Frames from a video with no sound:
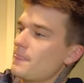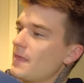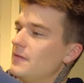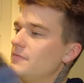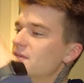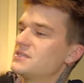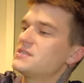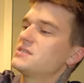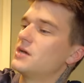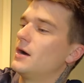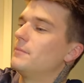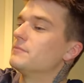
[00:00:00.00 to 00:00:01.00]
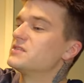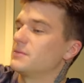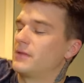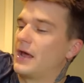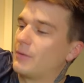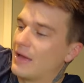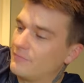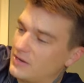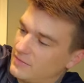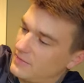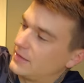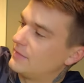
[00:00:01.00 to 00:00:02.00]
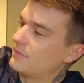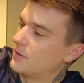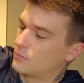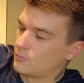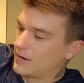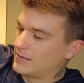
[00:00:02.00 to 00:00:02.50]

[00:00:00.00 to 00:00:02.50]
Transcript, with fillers: And this is um, something, I don't have anything in there right